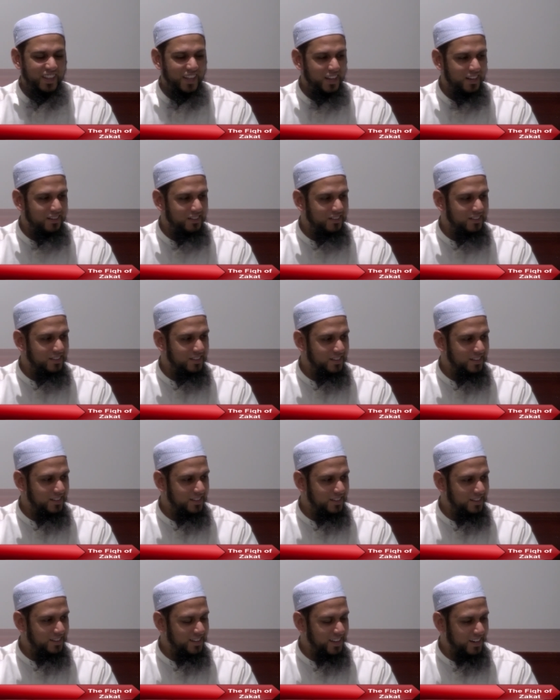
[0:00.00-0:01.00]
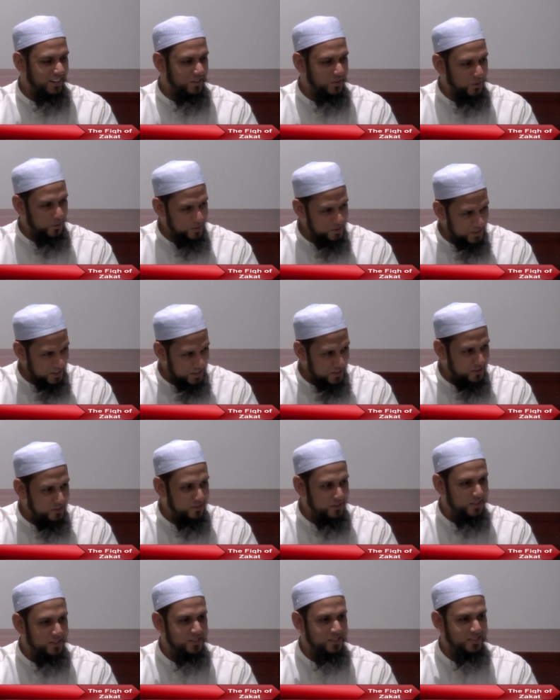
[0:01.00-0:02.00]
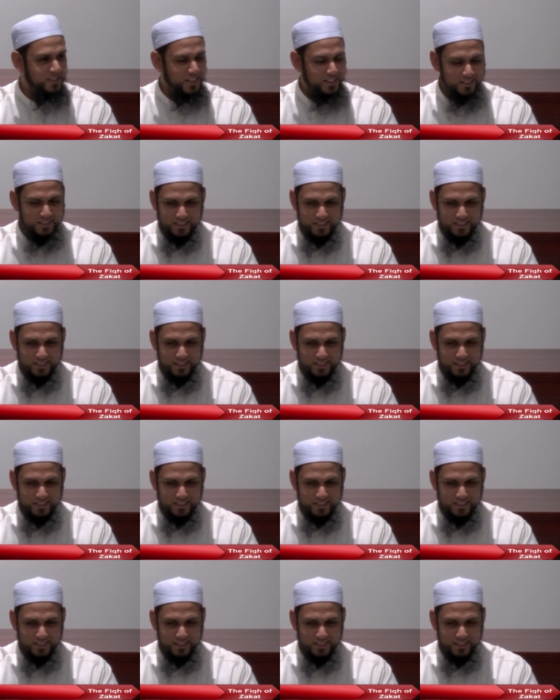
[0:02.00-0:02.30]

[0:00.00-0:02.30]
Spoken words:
that goes into this,